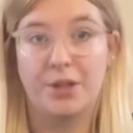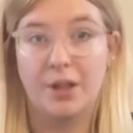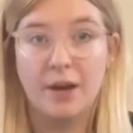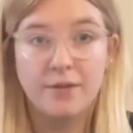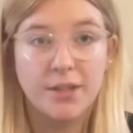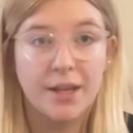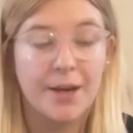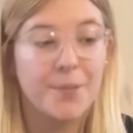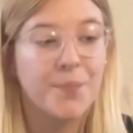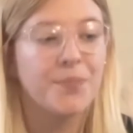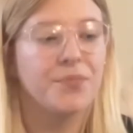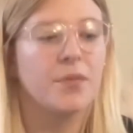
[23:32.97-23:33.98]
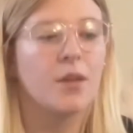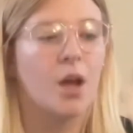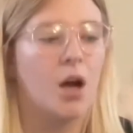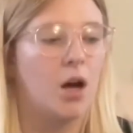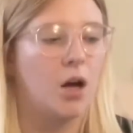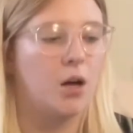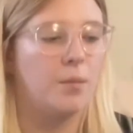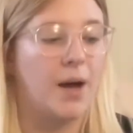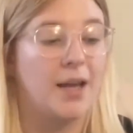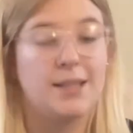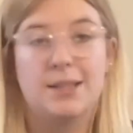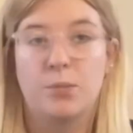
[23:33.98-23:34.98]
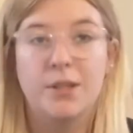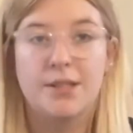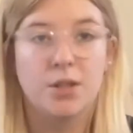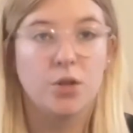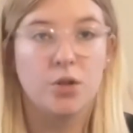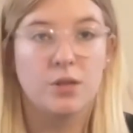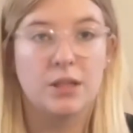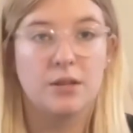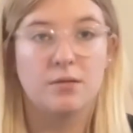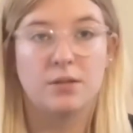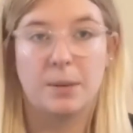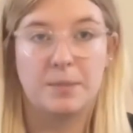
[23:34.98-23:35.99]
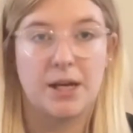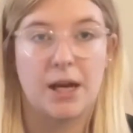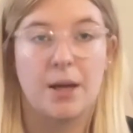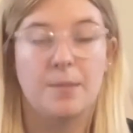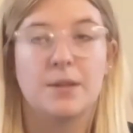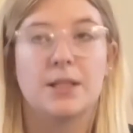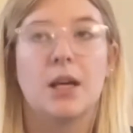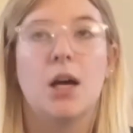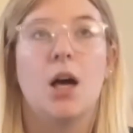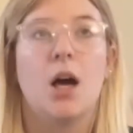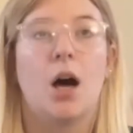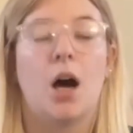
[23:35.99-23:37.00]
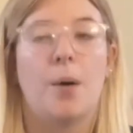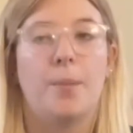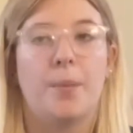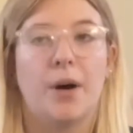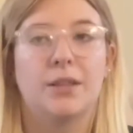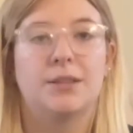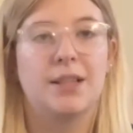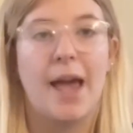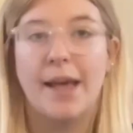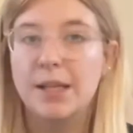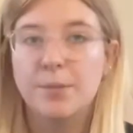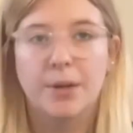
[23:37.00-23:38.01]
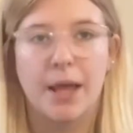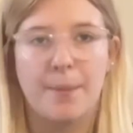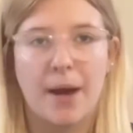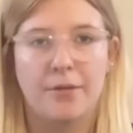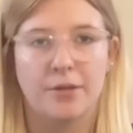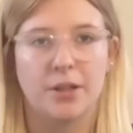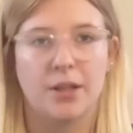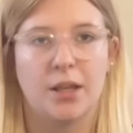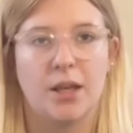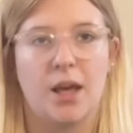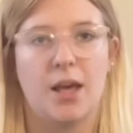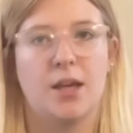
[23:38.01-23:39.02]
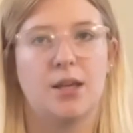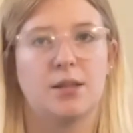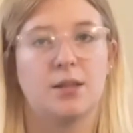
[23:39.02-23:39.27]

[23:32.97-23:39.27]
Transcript: loved it. We still use it sometimes, but any playmat really is